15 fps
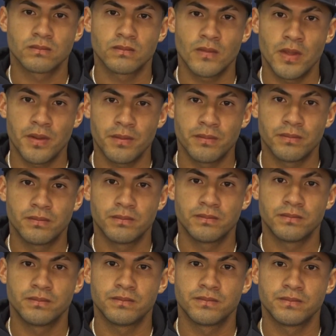Was there a
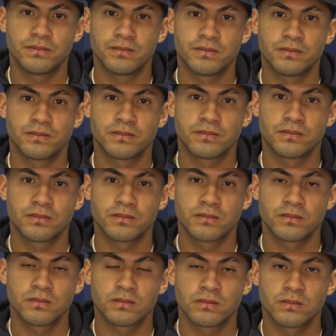point last year that you
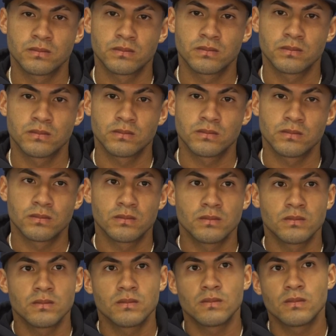weren't confident in
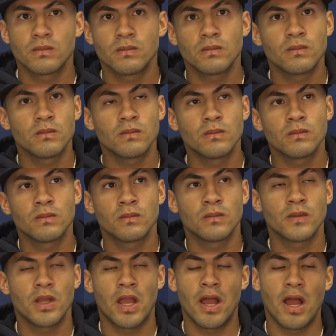yourself? Mm,
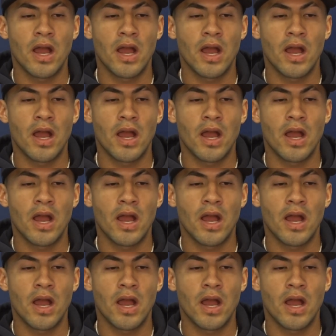I,